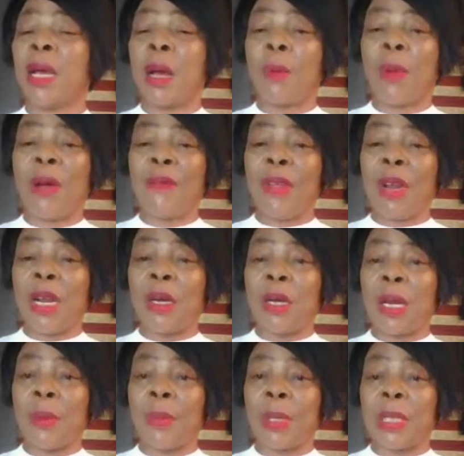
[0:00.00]
I'm having
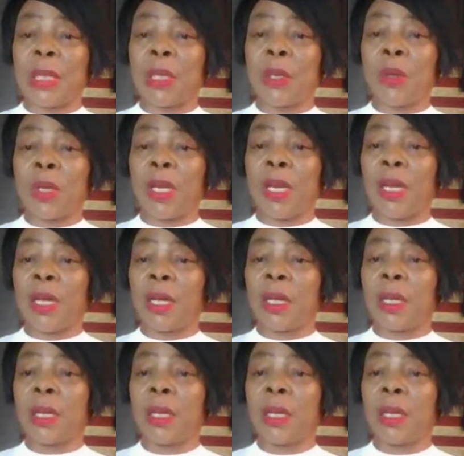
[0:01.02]
another person on the link.